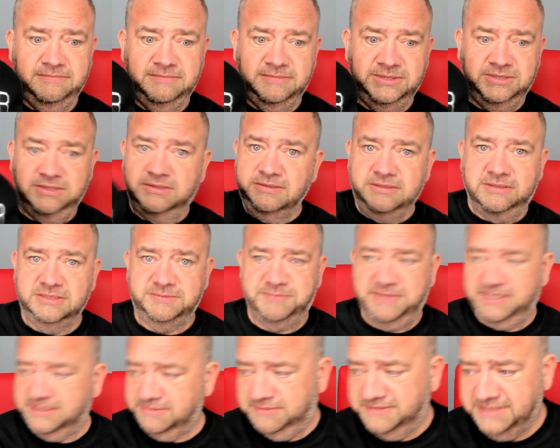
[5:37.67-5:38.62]
Don't know what's
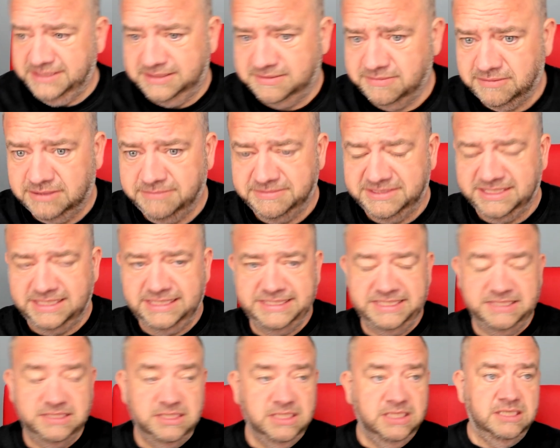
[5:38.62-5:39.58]
best with this one, I'm telling you.
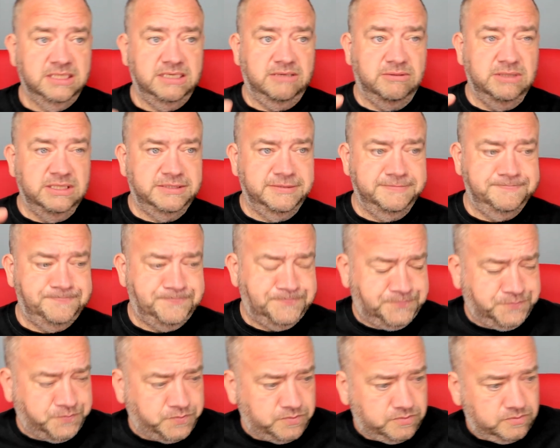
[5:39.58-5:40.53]
Now listen,
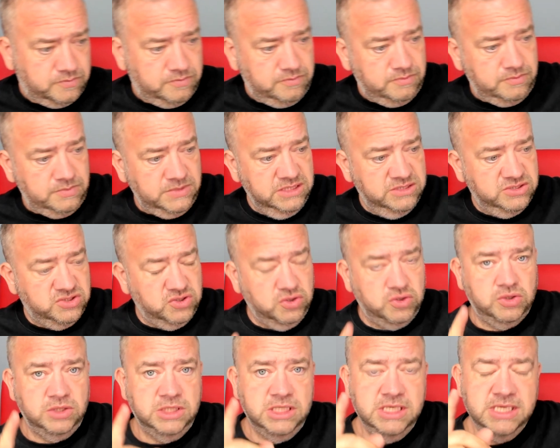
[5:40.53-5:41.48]

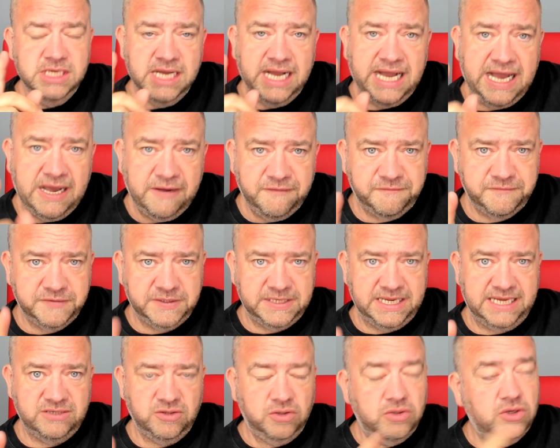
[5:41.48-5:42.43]
so after
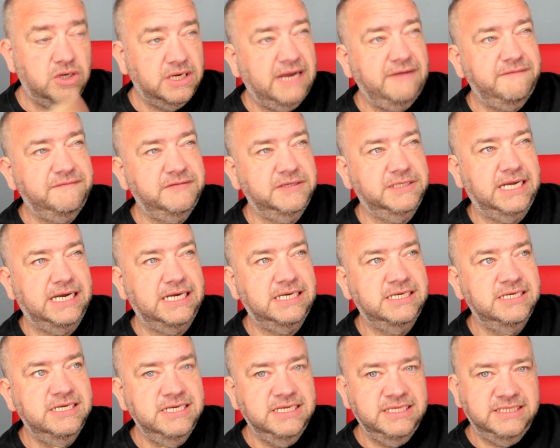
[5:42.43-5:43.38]
that, not long after that,
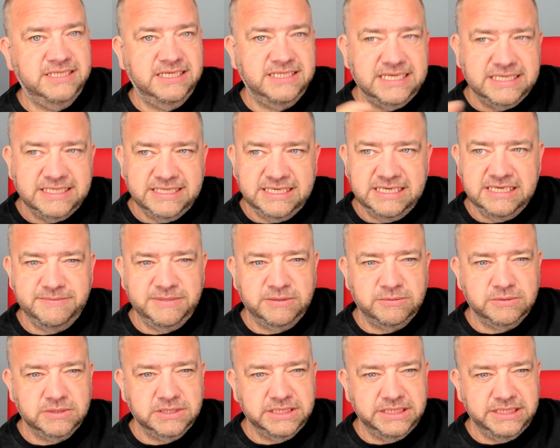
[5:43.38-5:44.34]
they then came
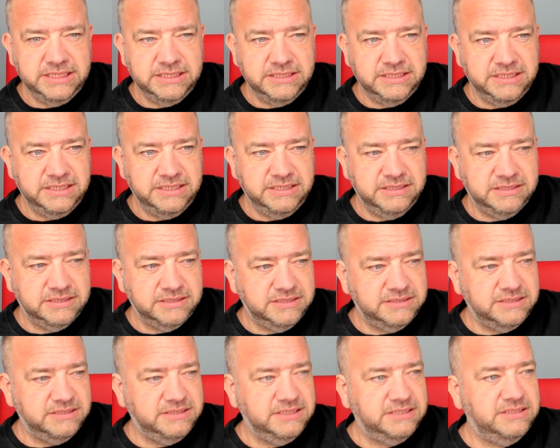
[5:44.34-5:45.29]
out the
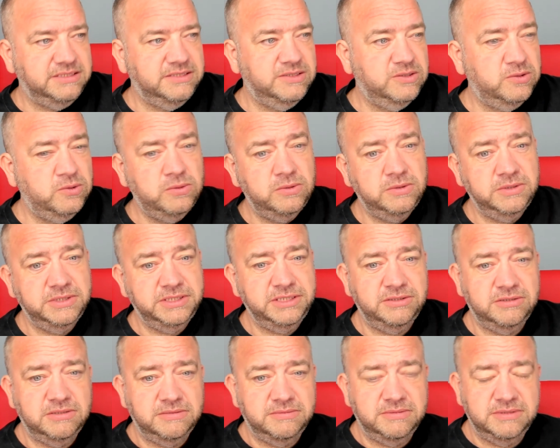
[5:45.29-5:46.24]
suggestion that, oh, you
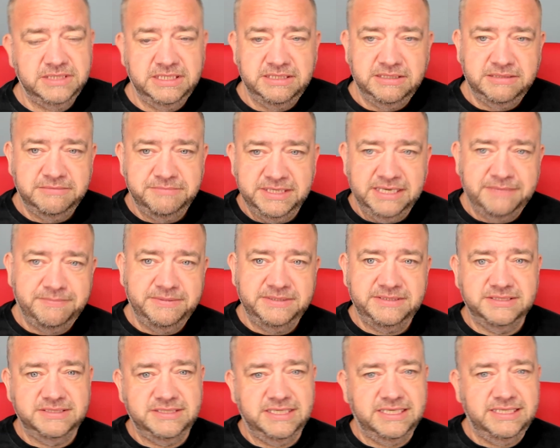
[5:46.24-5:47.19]
know, be happy to
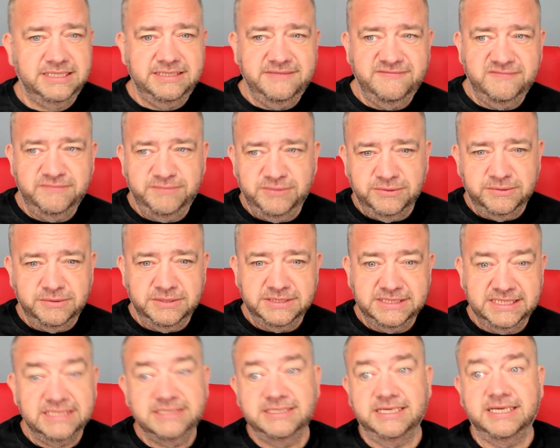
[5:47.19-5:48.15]
stay at Liverpool and
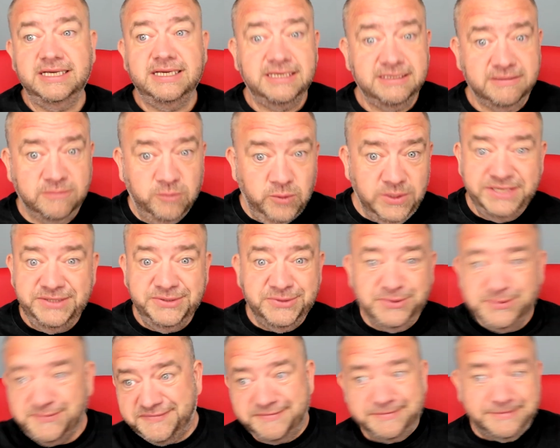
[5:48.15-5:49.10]
that. Yeah, we know
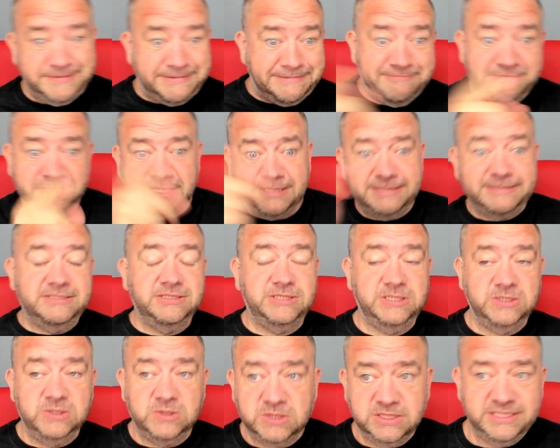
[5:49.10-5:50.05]
fucking why, because
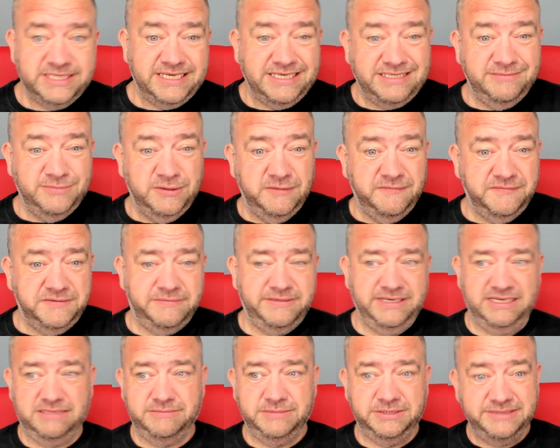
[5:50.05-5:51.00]
you're not going to get your move to
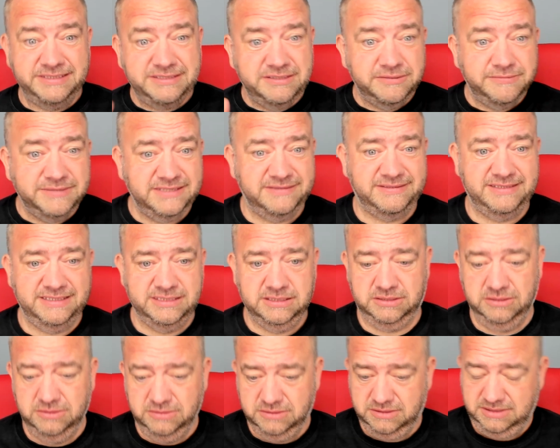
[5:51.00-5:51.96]
Real Madrid the way things
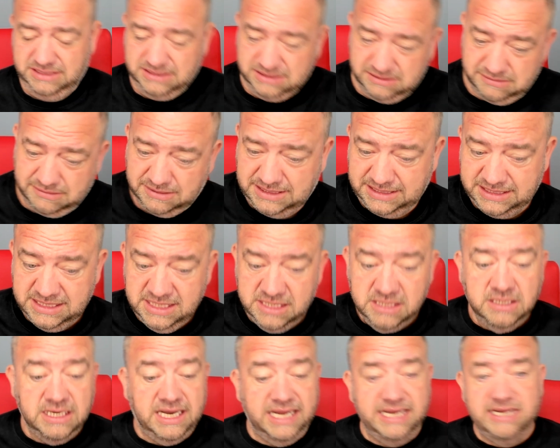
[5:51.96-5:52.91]
look, that's why.
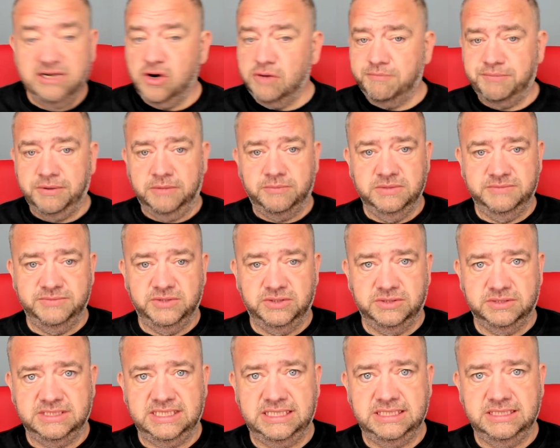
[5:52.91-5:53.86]
I ain't got a problem with Mo
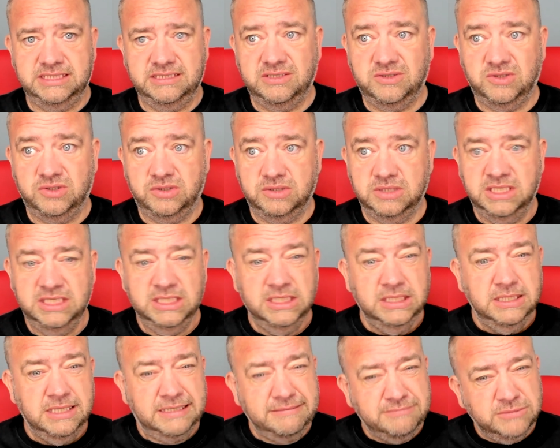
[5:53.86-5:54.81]
Salah at all.
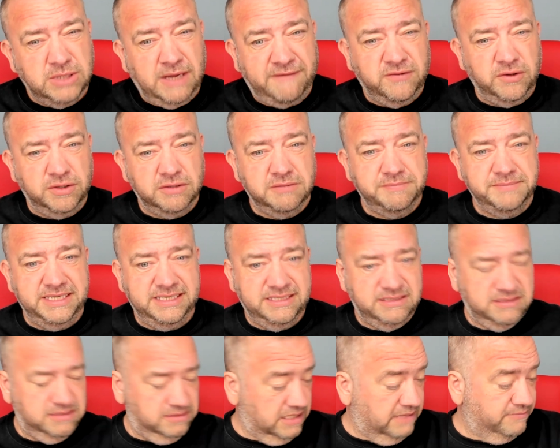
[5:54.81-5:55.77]
I've got to
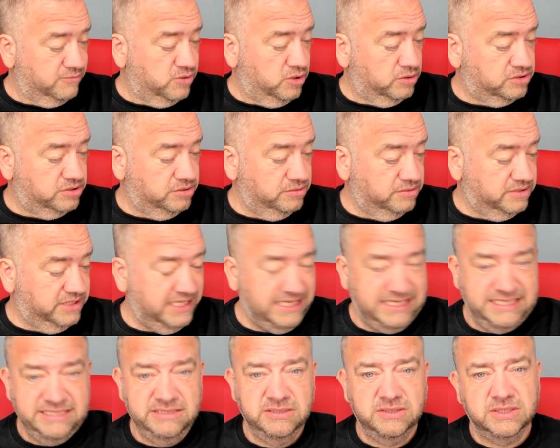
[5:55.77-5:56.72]
admit, I'm not too
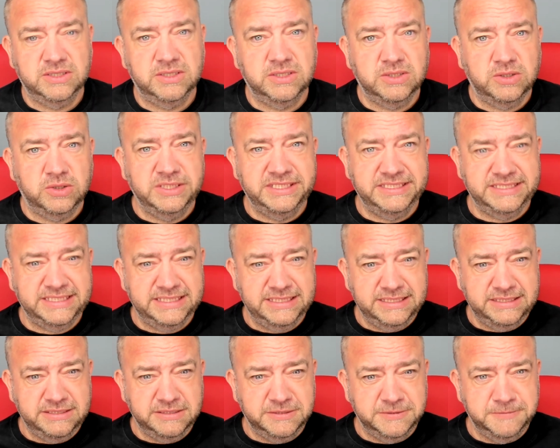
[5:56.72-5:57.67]
keen on his
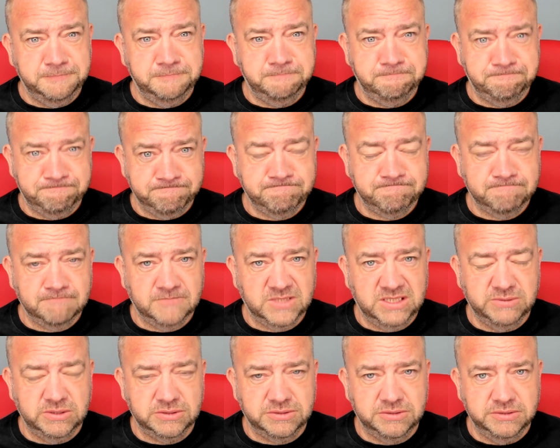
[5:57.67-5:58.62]
agent. I'm
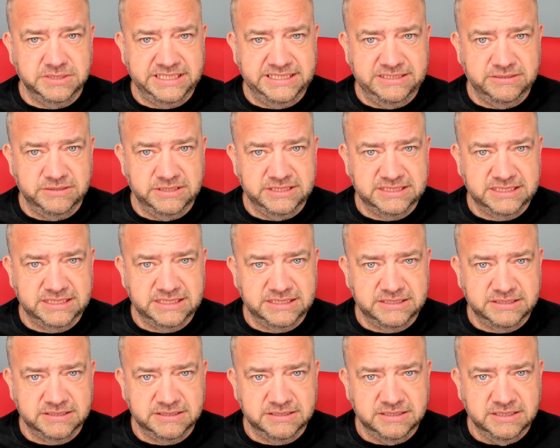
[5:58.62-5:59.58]
not too keen on his
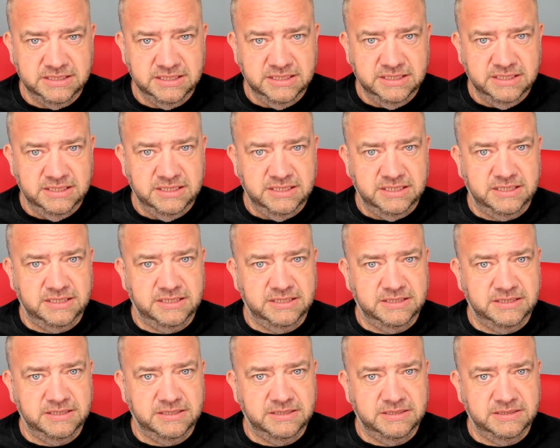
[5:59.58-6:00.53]
agent.
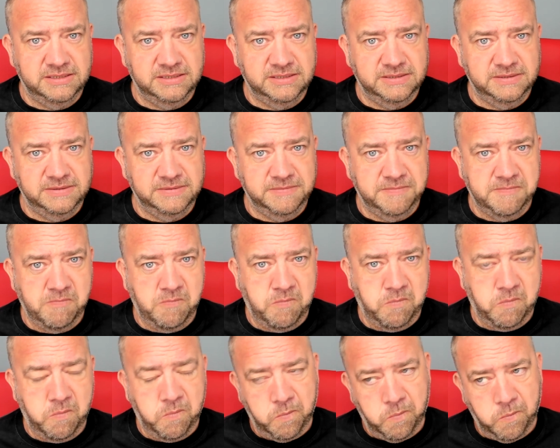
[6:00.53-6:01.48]
But
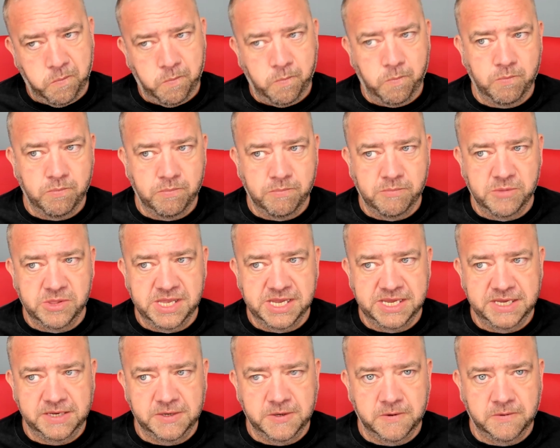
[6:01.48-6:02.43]
there
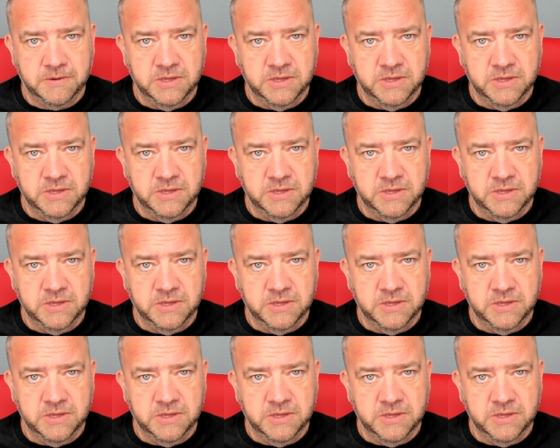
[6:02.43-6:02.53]
you go.